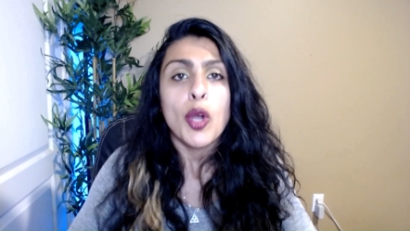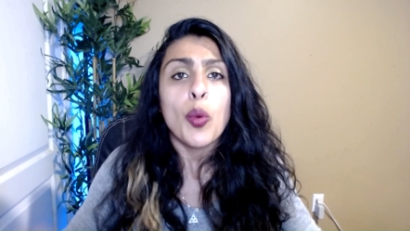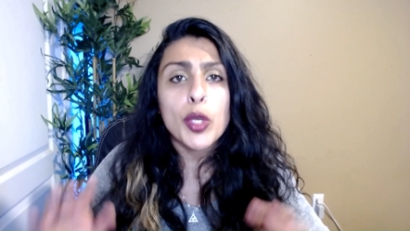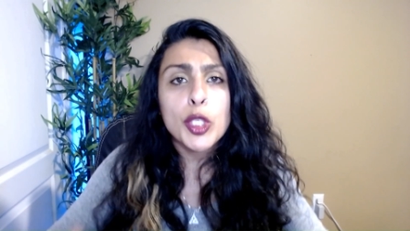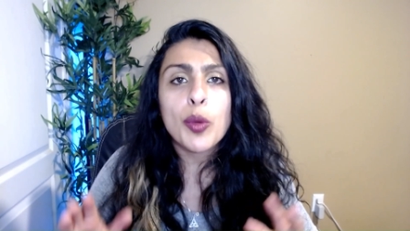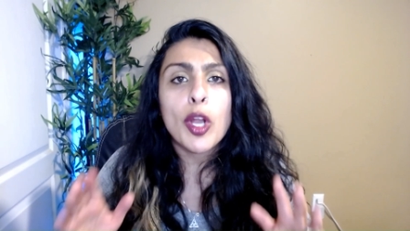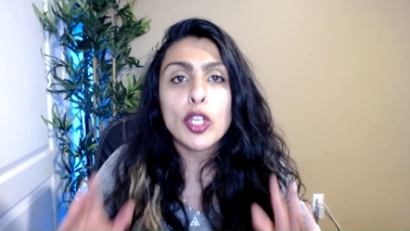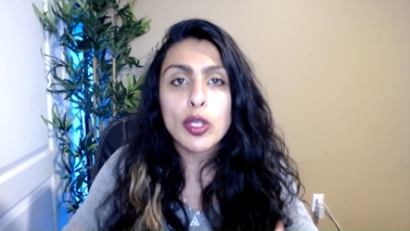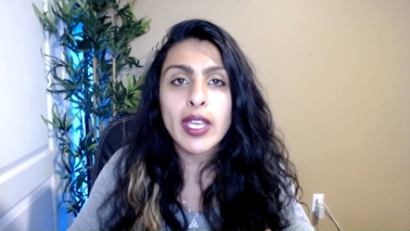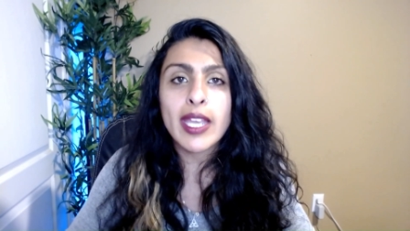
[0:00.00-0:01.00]
when you are
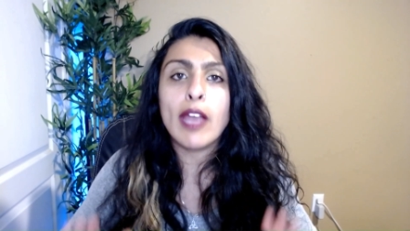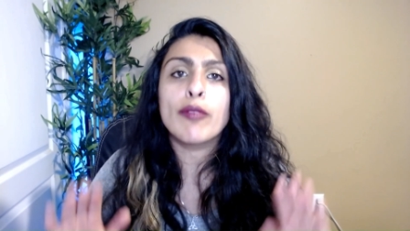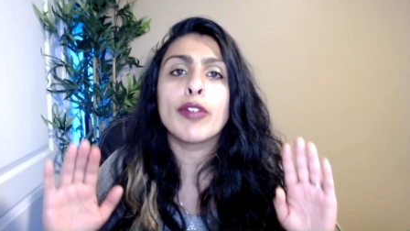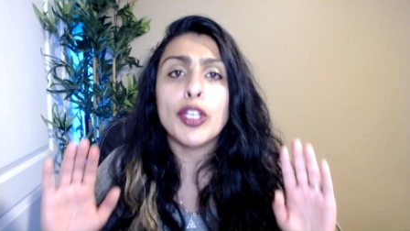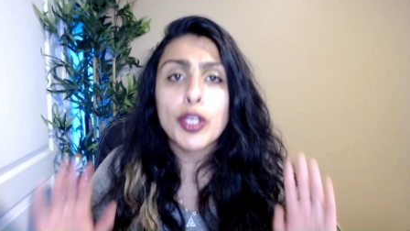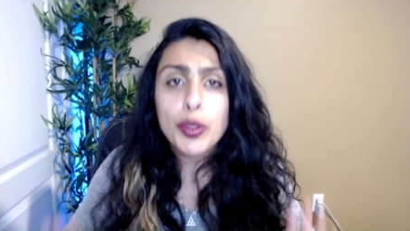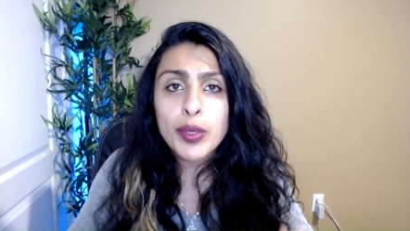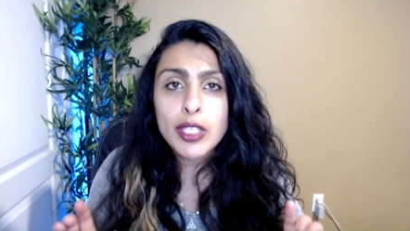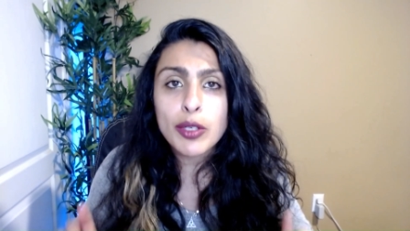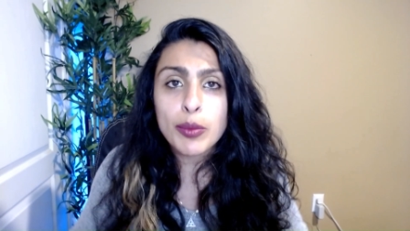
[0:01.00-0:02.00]
looking at
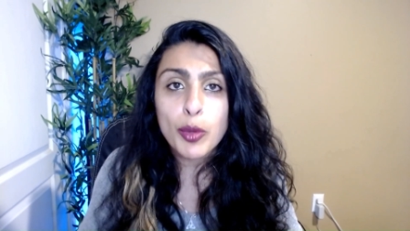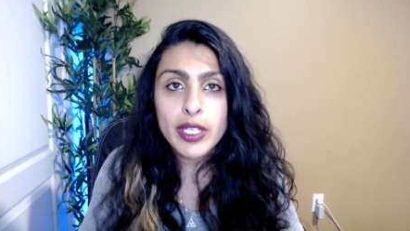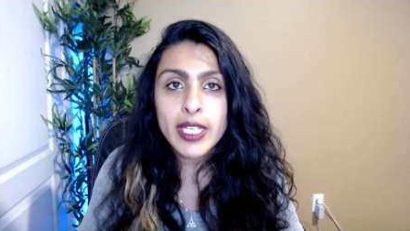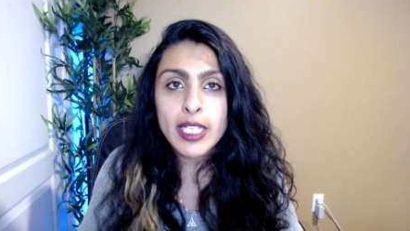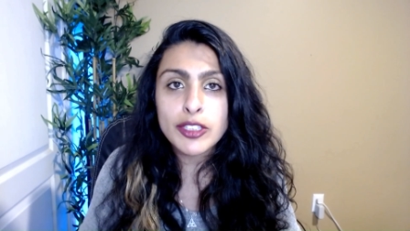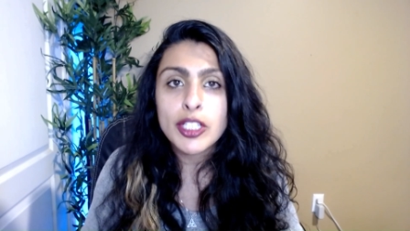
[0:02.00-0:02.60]
renewing your mortgage,